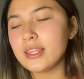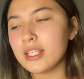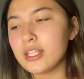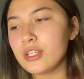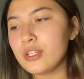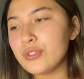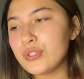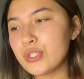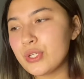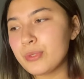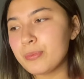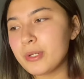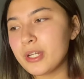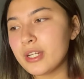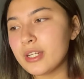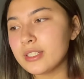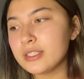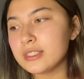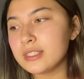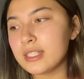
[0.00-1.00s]
The
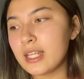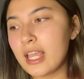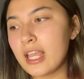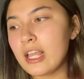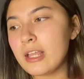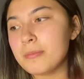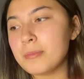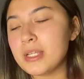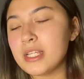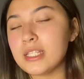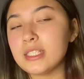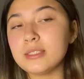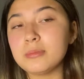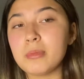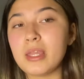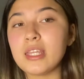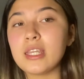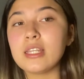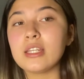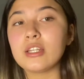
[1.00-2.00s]
YouTuber's name is
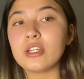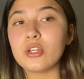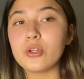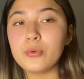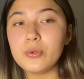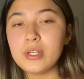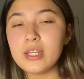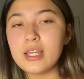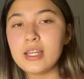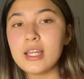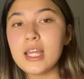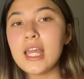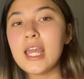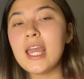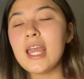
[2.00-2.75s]
Megan Acuna,